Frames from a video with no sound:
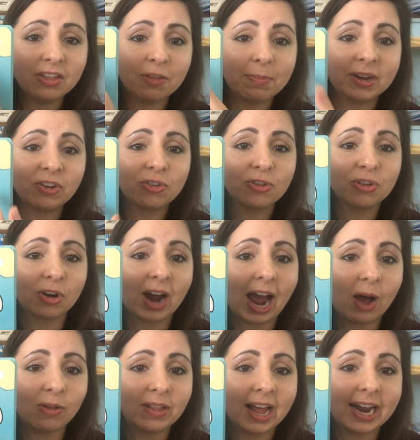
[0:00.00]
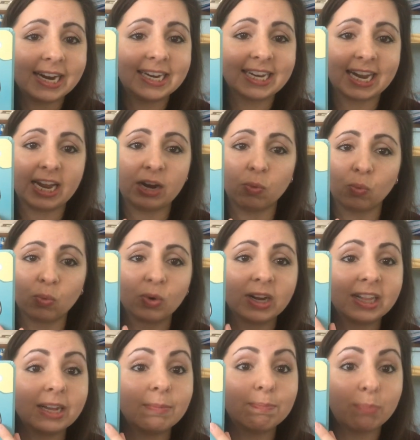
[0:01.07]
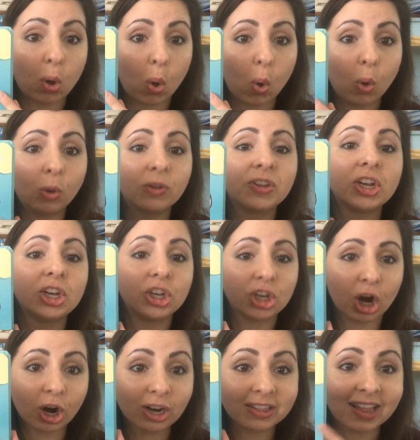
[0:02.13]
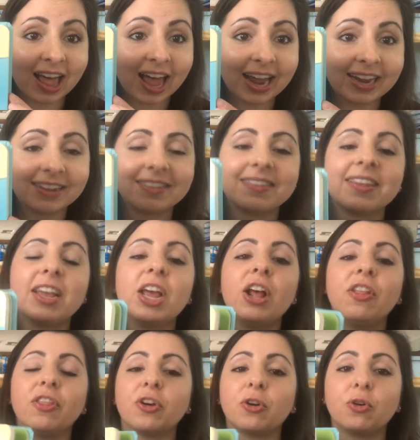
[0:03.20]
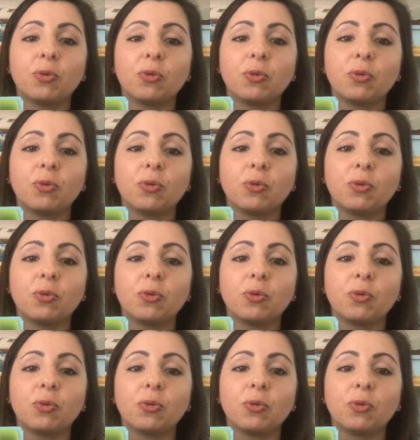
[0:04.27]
The pictures are outlined in really bold, dark lines. They're